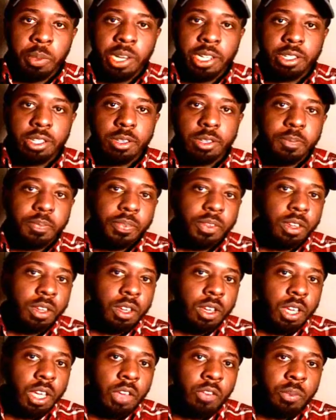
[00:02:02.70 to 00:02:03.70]
months,
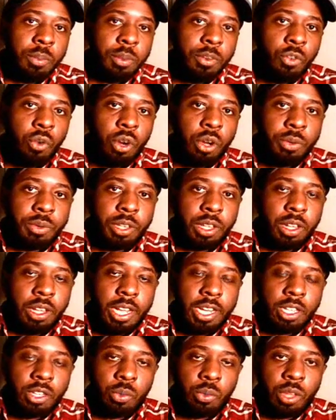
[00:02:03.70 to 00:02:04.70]
even before he was
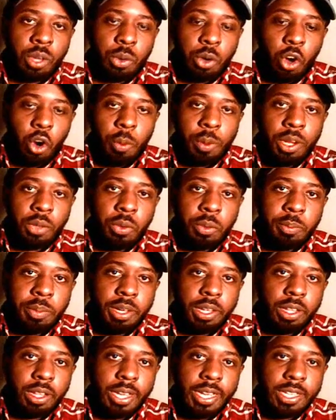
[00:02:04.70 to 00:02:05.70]
elected, and they were hoping he would
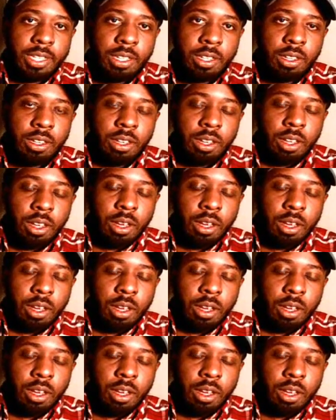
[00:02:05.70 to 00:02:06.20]
be elected,